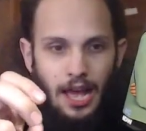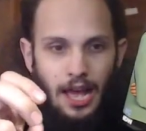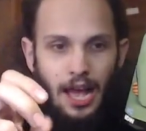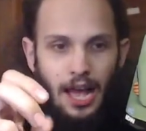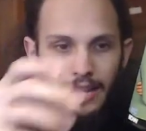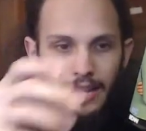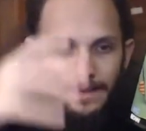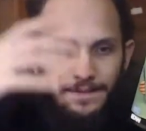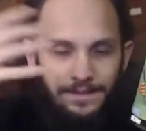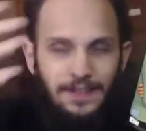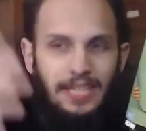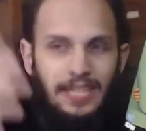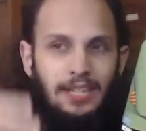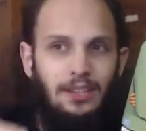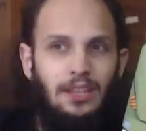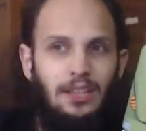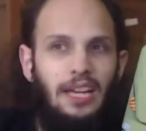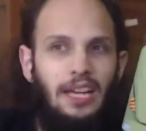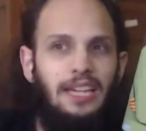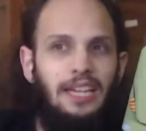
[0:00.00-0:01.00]
I
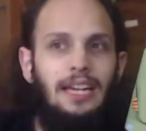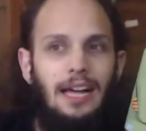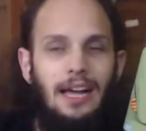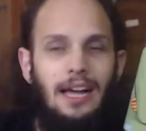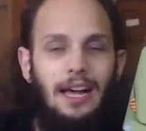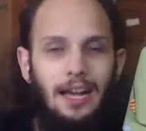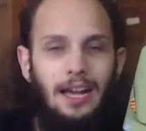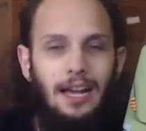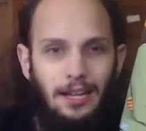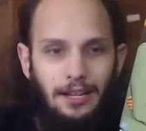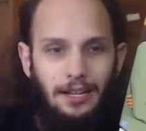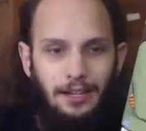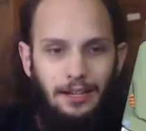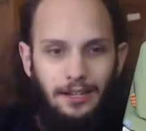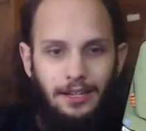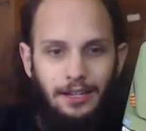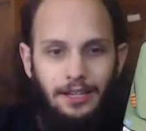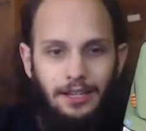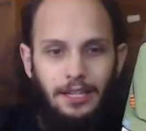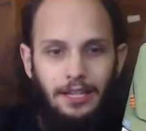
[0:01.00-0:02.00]
feel like
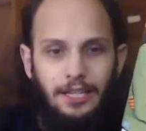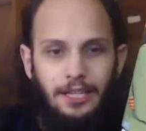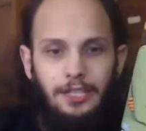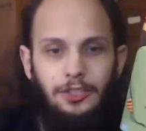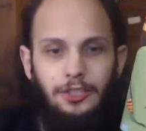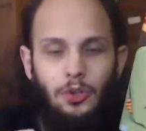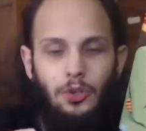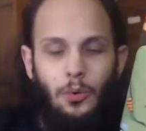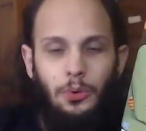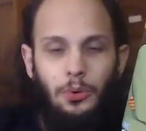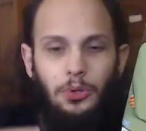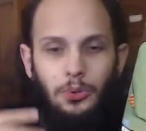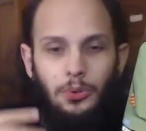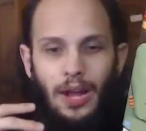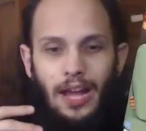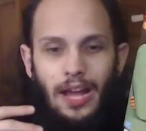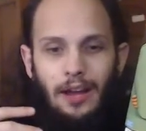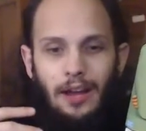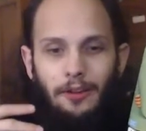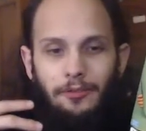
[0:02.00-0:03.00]
Khan is going to
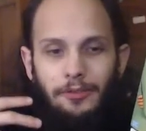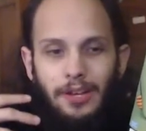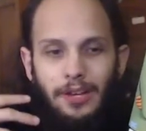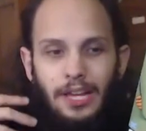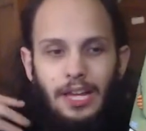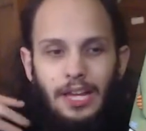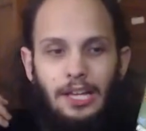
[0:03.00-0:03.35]
have